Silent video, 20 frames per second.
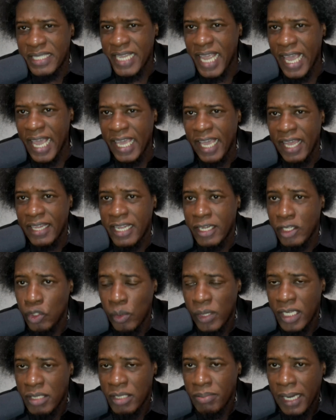saying here that
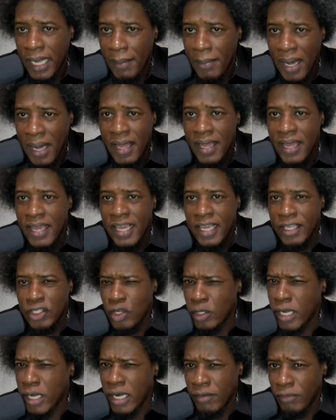Julius Malema is
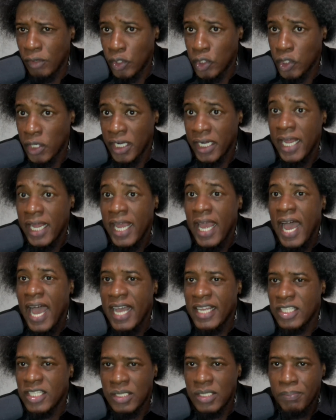not a revolutionary
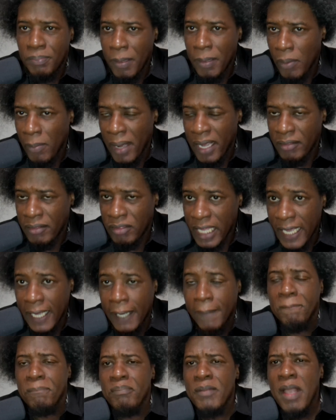as people might think.
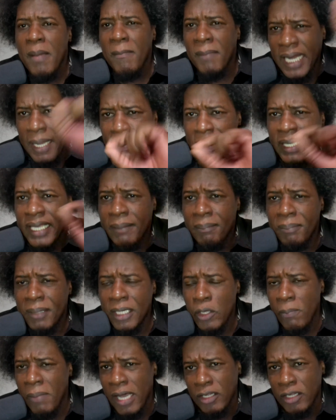But let me
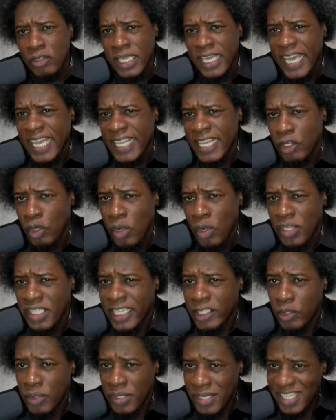bring you back to the Kenyan
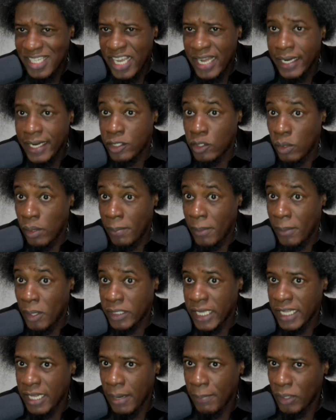context, because this channel is all about
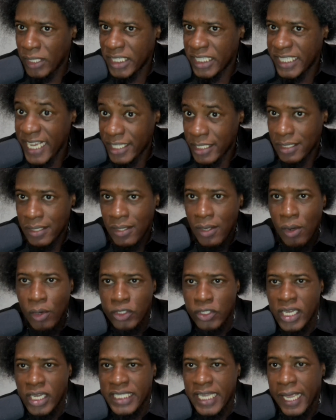Kenyan politics, or
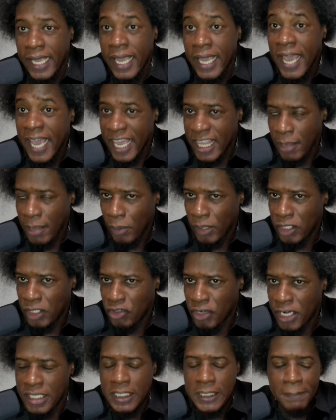should I say Kenyan
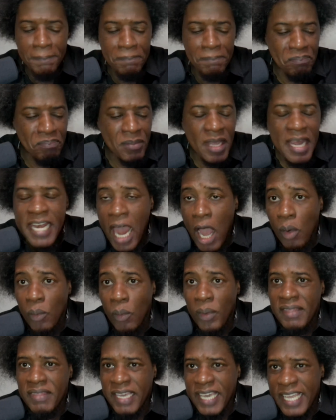politics. Now,
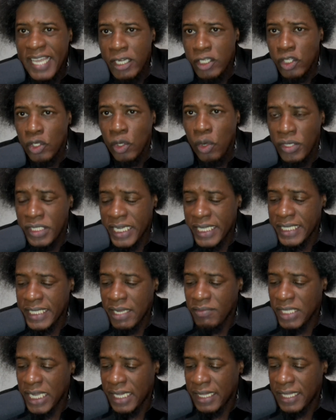in the Kenyan context,
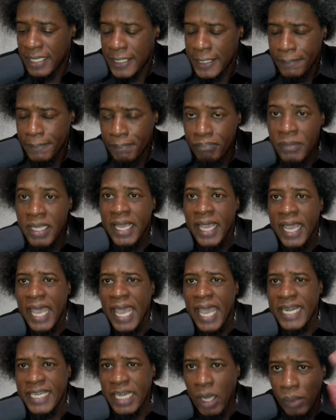I've said this,
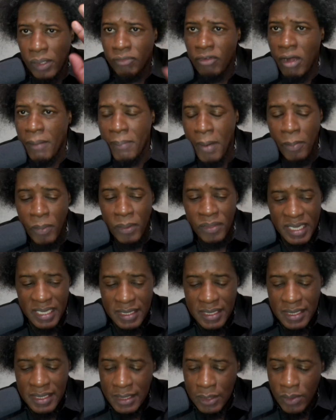and I will wrap up with
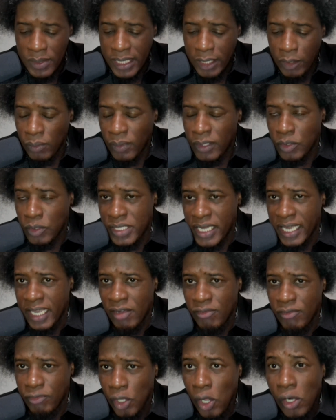this because I don't want to stay
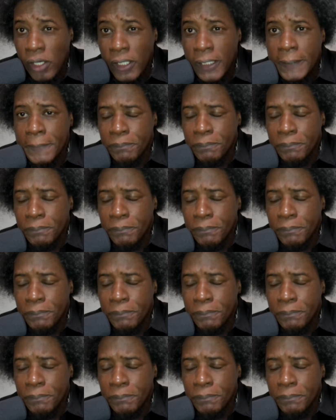here for long.